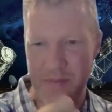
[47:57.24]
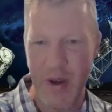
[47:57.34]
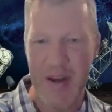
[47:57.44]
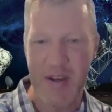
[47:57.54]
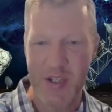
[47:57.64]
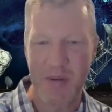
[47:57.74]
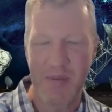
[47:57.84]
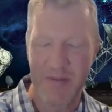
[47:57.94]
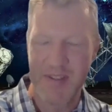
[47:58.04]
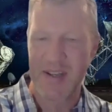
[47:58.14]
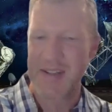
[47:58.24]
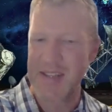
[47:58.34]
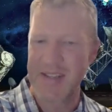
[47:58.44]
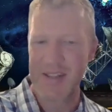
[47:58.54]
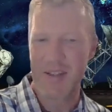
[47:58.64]
radio astronomy
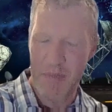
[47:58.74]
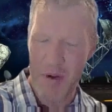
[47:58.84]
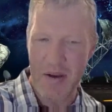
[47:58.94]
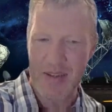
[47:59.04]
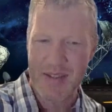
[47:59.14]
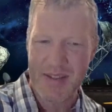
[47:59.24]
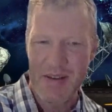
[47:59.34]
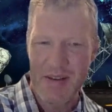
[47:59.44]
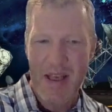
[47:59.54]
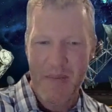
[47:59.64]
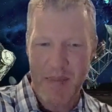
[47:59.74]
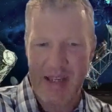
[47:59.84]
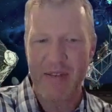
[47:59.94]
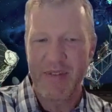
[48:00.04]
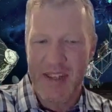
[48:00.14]
facilities in the past,
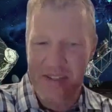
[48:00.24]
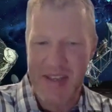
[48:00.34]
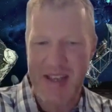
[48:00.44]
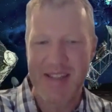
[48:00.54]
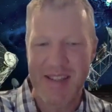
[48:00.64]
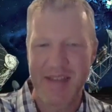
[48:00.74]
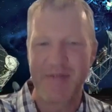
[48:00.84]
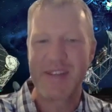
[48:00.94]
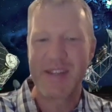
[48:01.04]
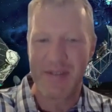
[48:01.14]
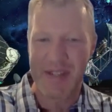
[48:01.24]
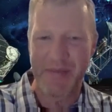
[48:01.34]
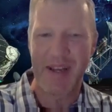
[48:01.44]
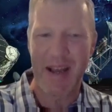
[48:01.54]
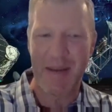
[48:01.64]
but given the sensitivity of
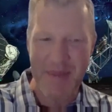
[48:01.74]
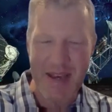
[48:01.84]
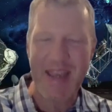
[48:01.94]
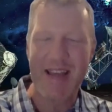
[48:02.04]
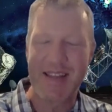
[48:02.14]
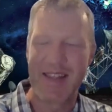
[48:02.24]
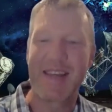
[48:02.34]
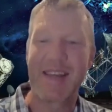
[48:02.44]
something like MeerKAT and